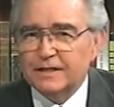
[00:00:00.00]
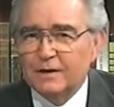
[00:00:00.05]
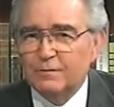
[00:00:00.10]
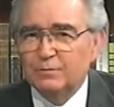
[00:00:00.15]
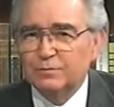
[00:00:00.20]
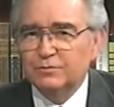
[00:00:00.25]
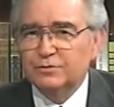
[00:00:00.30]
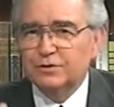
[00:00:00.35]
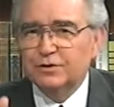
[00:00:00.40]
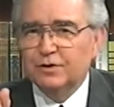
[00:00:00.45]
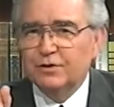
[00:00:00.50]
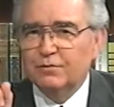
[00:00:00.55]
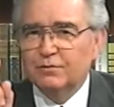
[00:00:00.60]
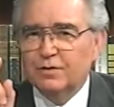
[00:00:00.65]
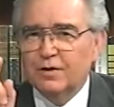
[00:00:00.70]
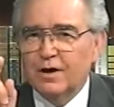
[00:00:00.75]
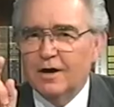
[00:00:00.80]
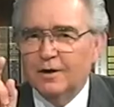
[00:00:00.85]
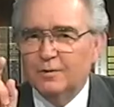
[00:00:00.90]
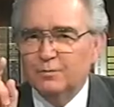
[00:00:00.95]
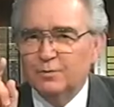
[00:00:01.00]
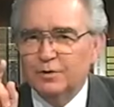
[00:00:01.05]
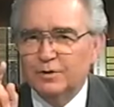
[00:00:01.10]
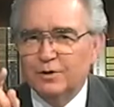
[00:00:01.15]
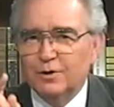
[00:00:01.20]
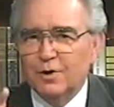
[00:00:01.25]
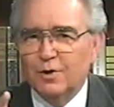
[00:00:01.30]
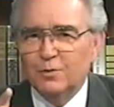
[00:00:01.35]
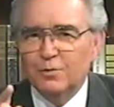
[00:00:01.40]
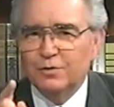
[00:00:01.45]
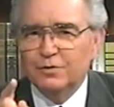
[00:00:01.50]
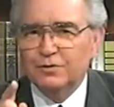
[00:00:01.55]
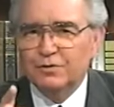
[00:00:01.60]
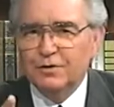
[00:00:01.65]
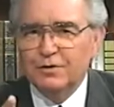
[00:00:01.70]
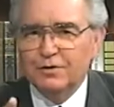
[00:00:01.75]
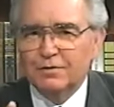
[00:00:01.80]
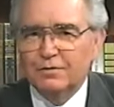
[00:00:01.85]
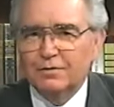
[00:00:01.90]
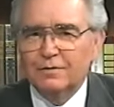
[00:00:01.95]
I want you to know God will go with
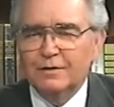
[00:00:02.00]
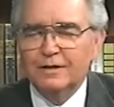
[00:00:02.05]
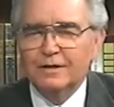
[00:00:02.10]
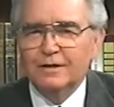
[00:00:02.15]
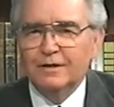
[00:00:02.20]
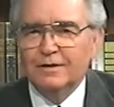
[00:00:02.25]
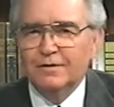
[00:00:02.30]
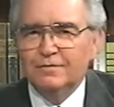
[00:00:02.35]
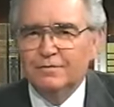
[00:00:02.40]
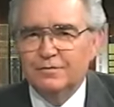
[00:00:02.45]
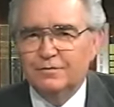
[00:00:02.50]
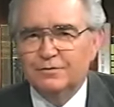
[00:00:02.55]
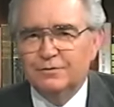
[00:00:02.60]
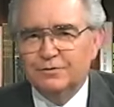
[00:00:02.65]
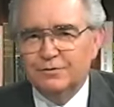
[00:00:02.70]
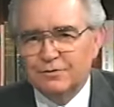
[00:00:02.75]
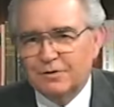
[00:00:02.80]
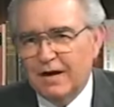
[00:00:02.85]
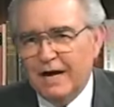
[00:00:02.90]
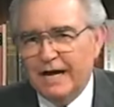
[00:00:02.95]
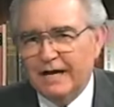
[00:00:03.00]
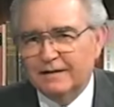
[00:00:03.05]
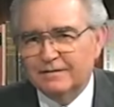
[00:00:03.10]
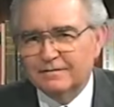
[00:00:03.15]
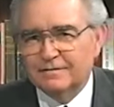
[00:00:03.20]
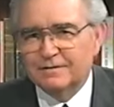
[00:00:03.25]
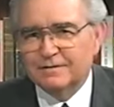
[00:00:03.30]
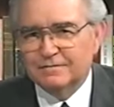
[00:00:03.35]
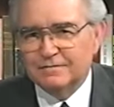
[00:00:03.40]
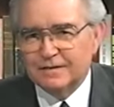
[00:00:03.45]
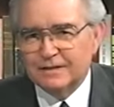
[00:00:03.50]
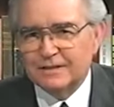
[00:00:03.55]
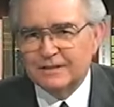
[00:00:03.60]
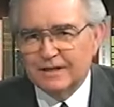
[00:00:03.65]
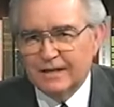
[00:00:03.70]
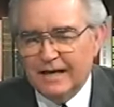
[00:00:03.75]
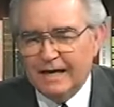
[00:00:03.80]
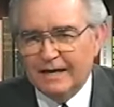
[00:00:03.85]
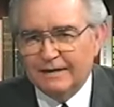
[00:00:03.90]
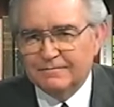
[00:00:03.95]
you through the trials of this
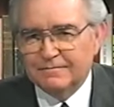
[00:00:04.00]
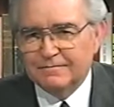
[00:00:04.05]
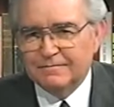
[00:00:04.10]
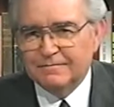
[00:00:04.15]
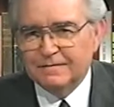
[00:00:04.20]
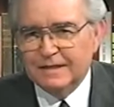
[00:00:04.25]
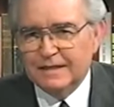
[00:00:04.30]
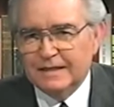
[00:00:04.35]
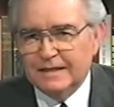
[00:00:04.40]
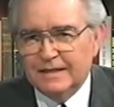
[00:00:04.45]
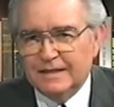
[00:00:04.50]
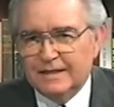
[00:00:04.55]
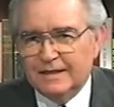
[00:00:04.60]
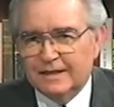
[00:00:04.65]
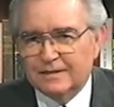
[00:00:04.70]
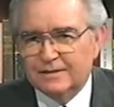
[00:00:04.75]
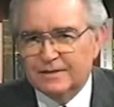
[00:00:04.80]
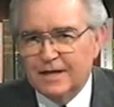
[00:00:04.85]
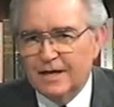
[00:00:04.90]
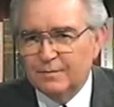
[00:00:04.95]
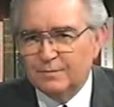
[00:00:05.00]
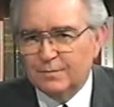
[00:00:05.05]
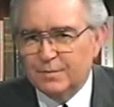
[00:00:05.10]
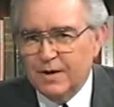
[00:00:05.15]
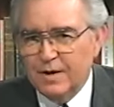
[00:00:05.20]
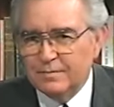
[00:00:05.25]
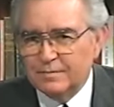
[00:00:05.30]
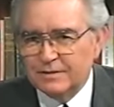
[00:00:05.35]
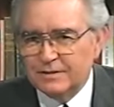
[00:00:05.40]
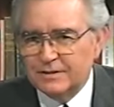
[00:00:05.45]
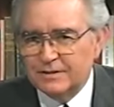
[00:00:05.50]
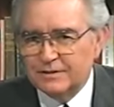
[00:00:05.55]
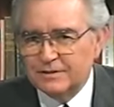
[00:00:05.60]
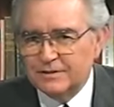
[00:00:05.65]
life. He does not promise to